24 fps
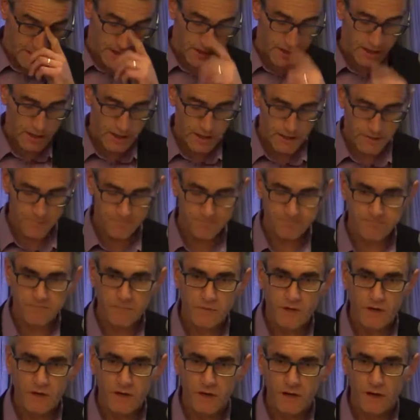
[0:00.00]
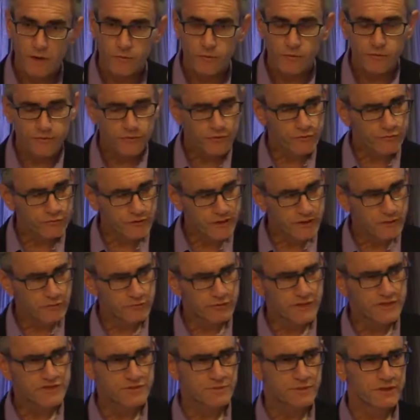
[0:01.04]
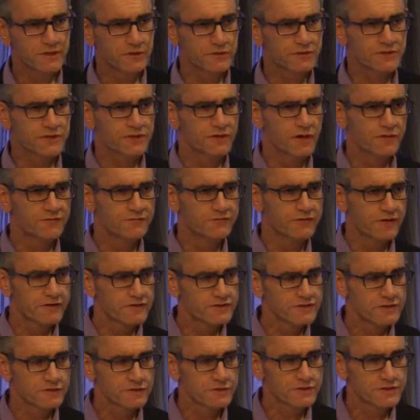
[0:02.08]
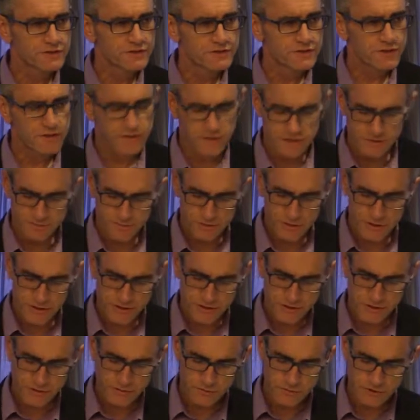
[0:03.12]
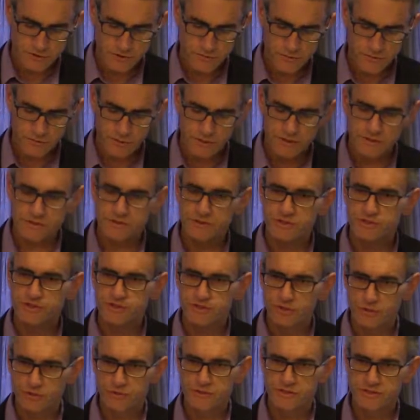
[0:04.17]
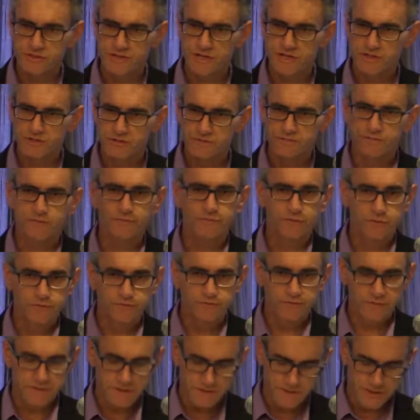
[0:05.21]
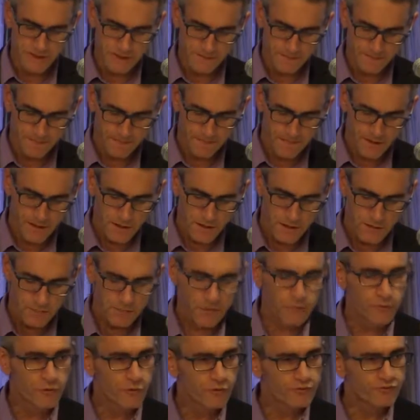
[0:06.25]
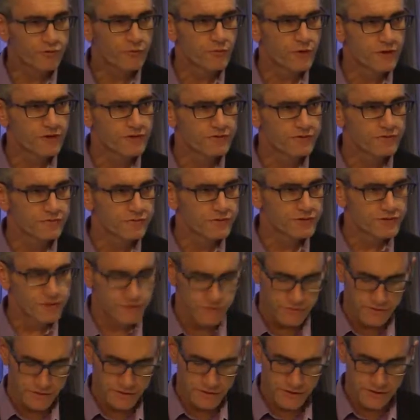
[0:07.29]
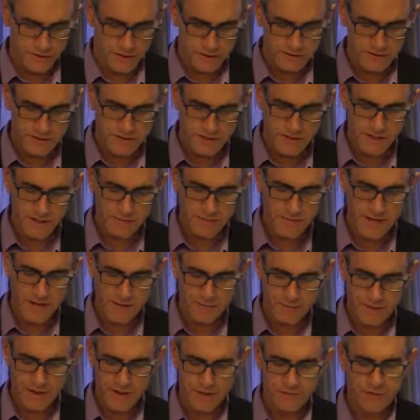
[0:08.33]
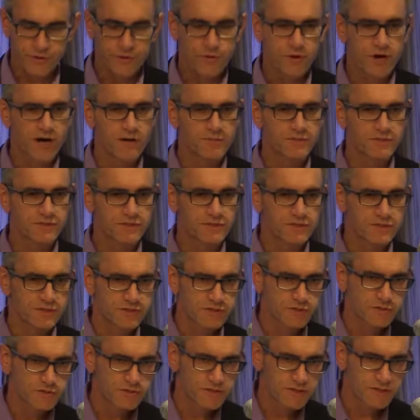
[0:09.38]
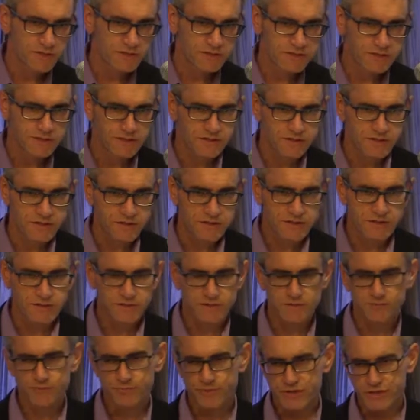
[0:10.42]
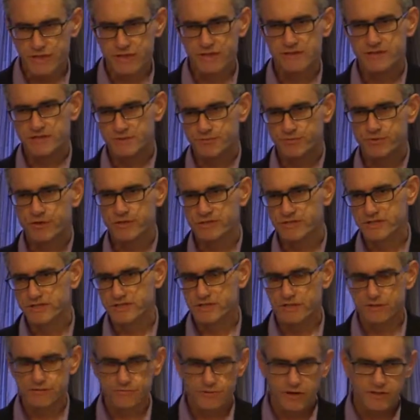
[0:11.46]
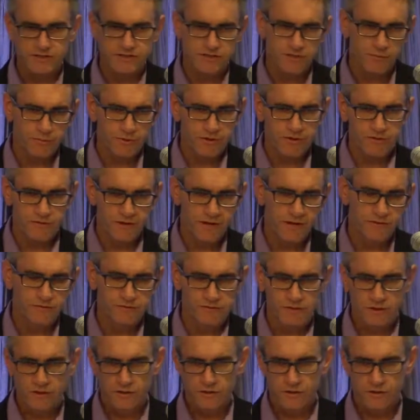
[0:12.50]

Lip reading: And the real reason we looked at off-site solutions on this project was that we wanted to shorten the schedule for room finishing, but we also wanted to reduce the on-site manpower requirements and associated logistics. At peak, this project's going to run somewhere around